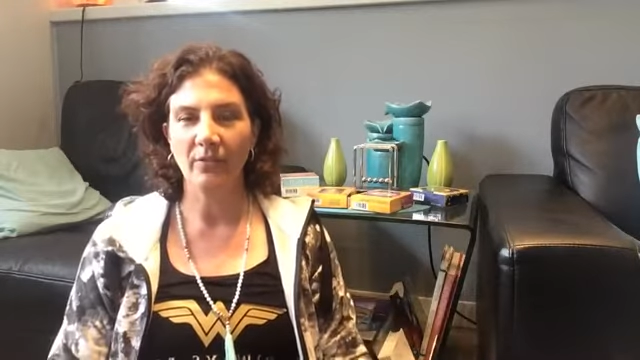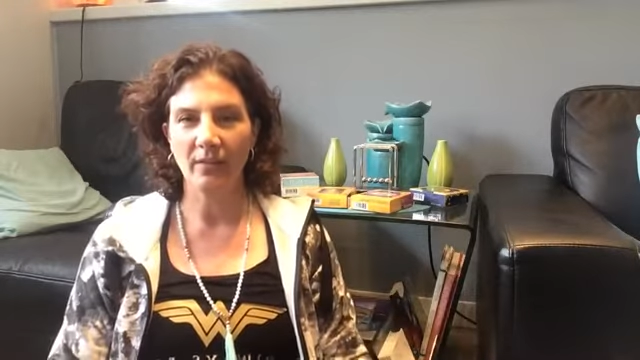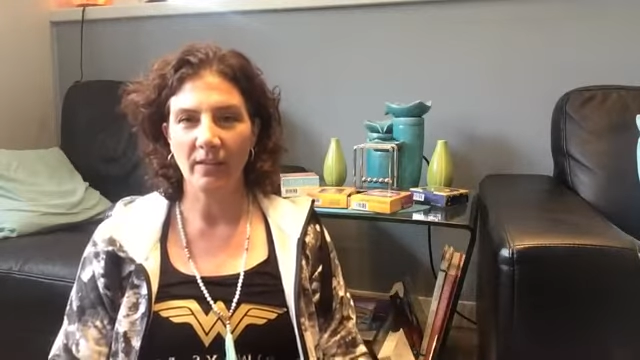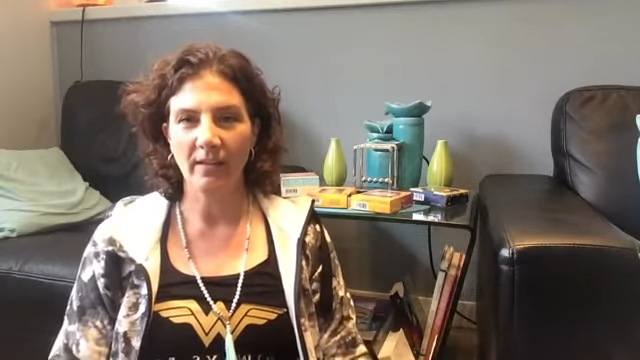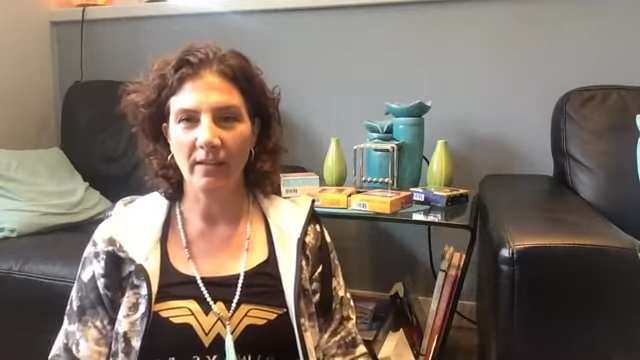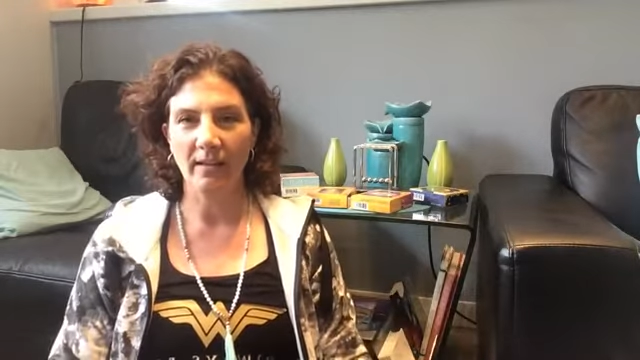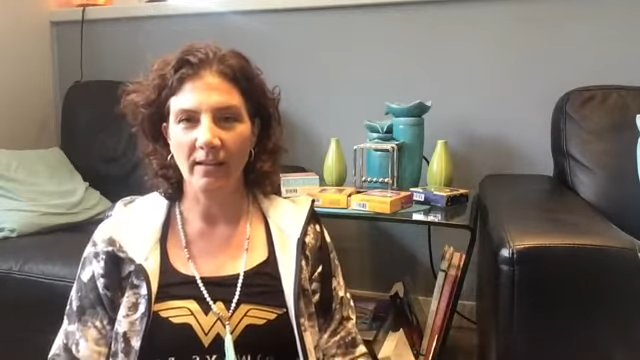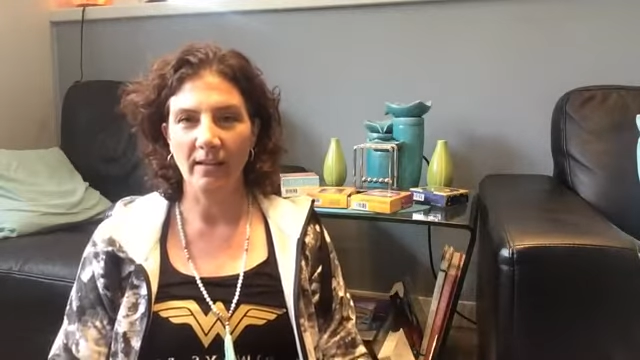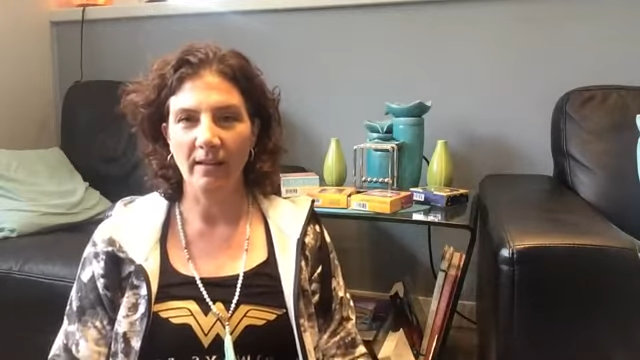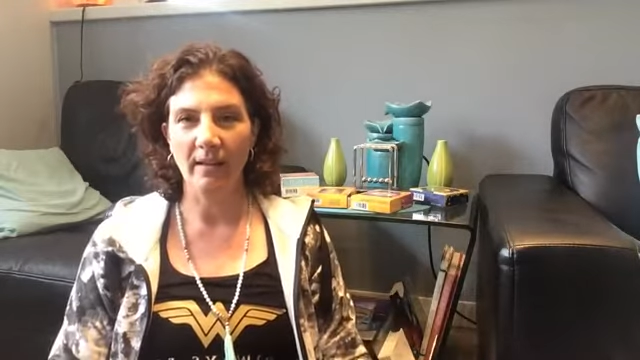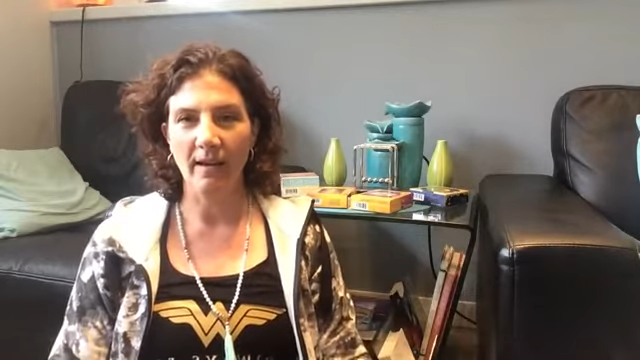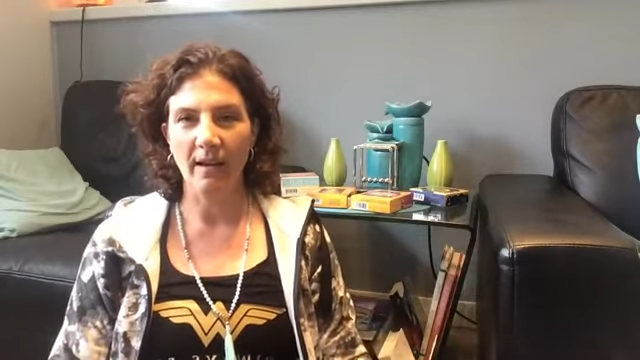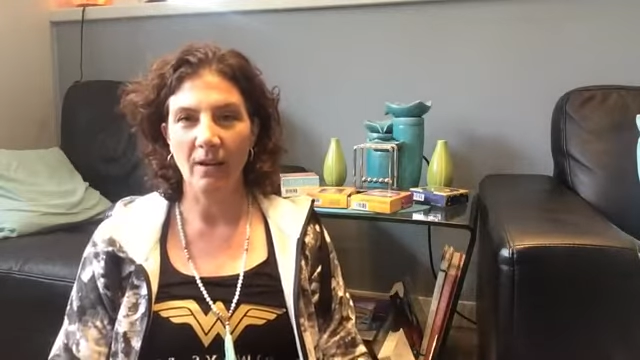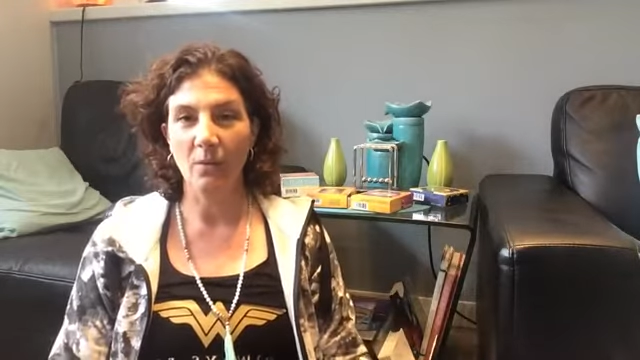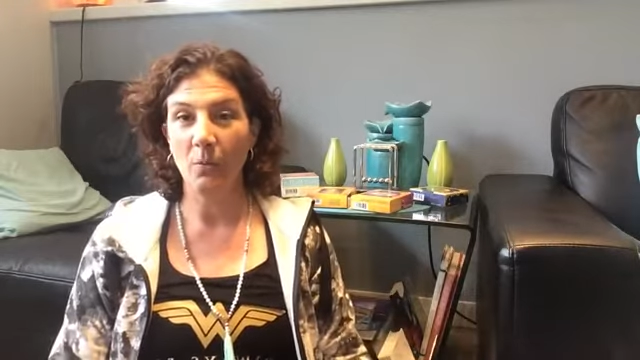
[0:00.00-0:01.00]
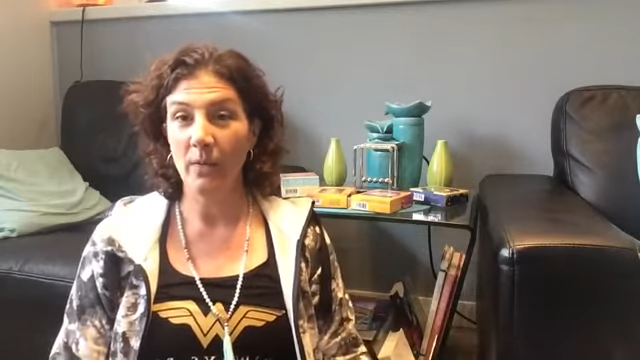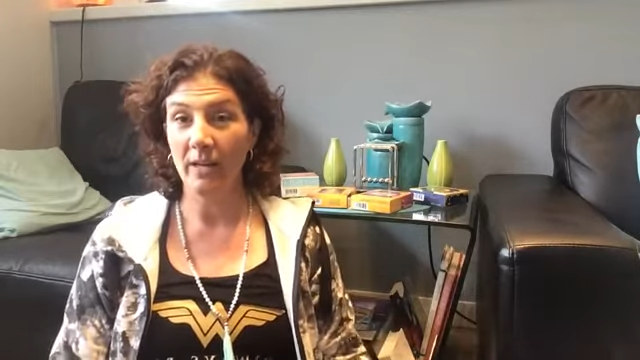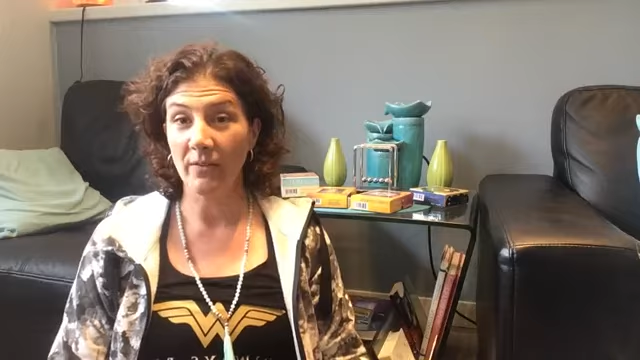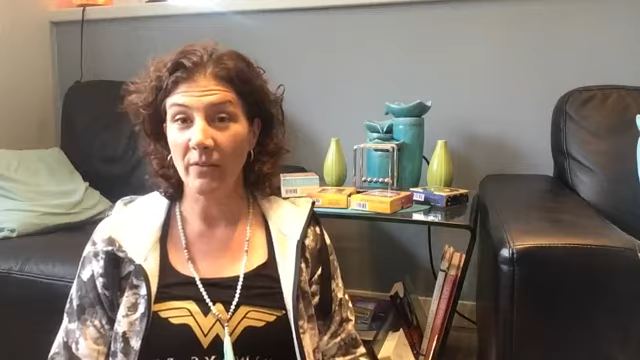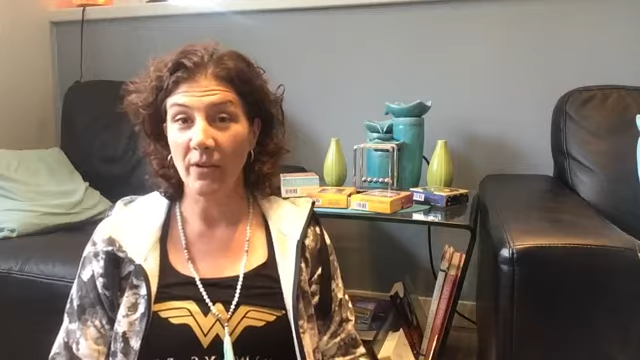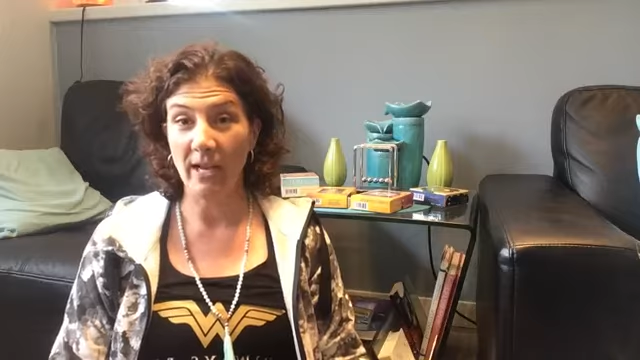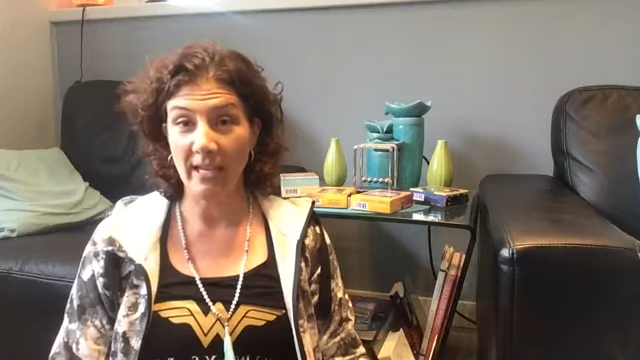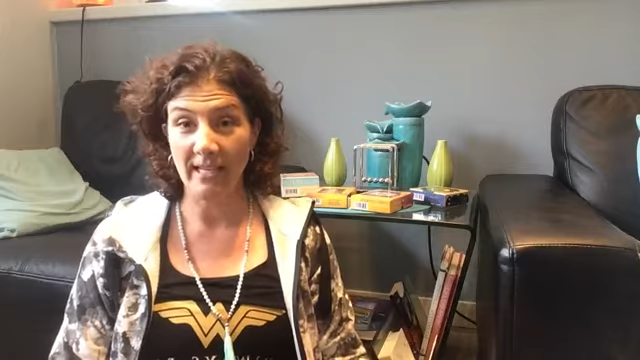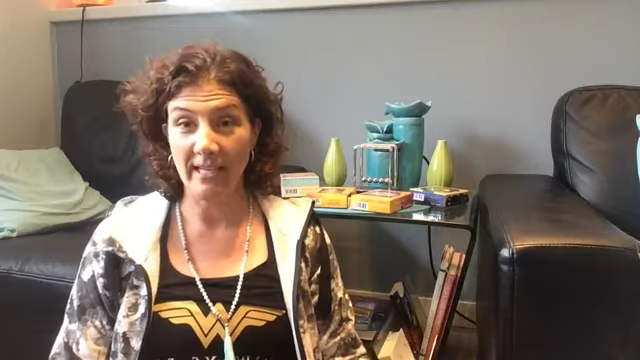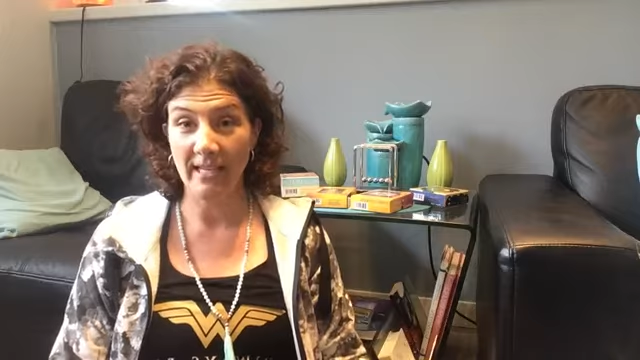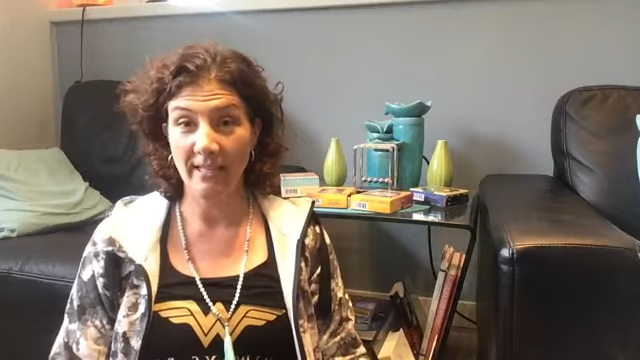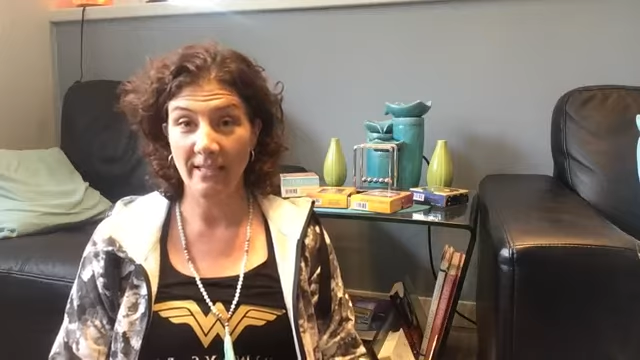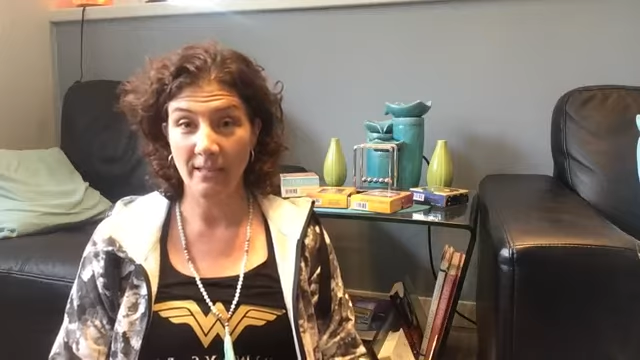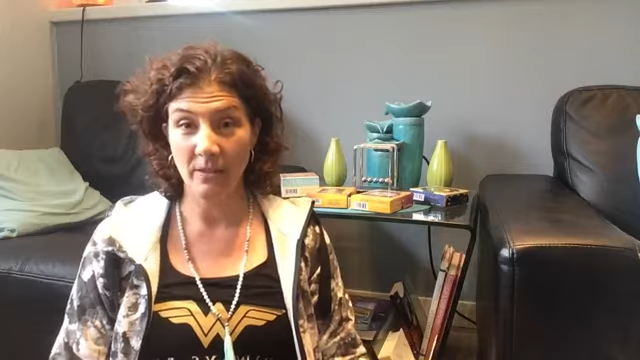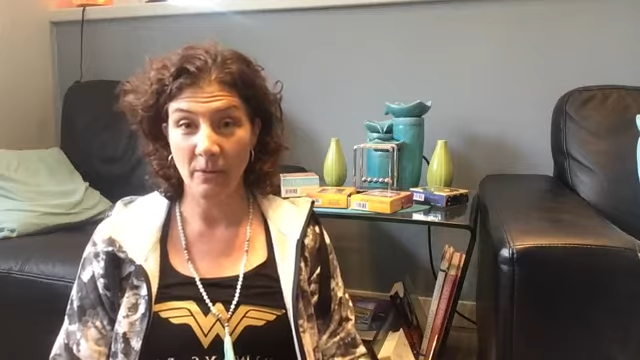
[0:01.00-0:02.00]
feeling whenever I
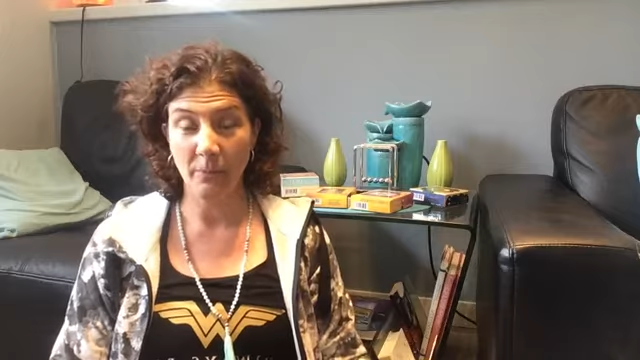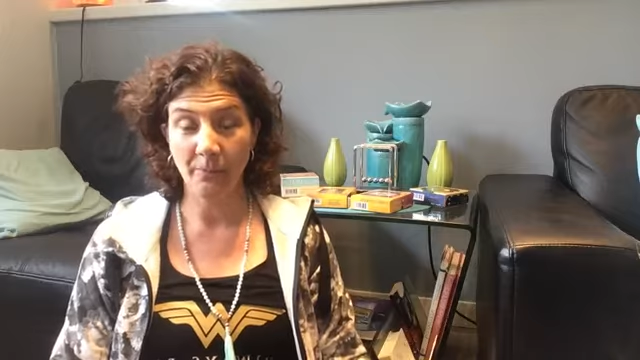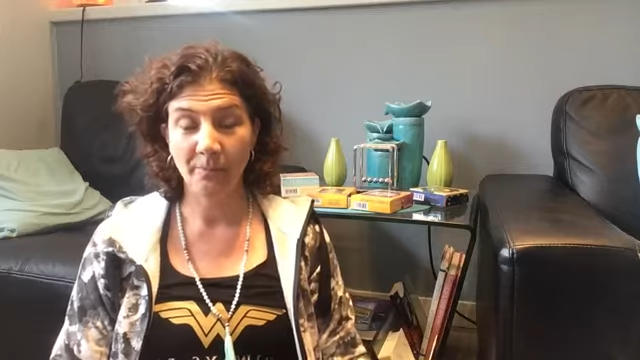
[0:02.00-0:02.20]
need to.